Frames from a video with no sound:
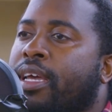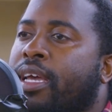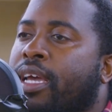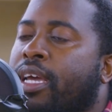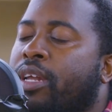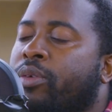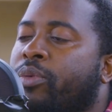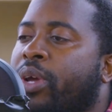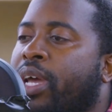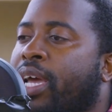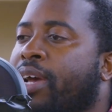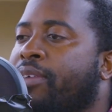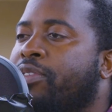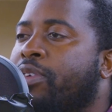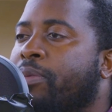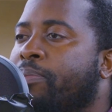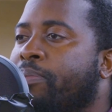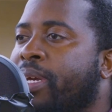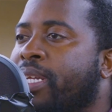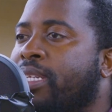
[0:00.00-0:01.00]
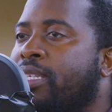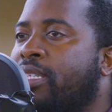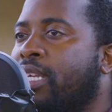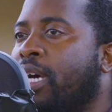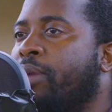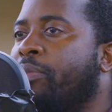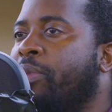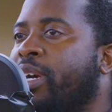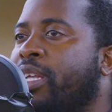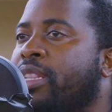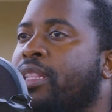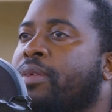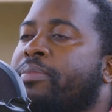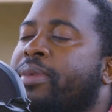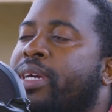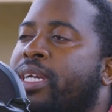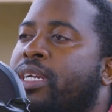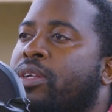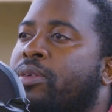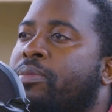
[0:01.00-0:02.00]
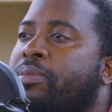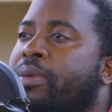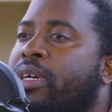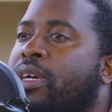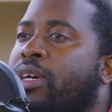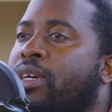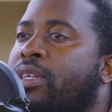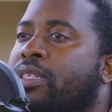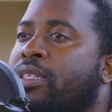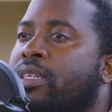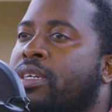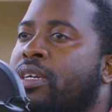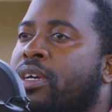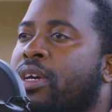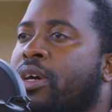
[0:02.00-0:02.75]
And we have to meet somewhere in the middle, because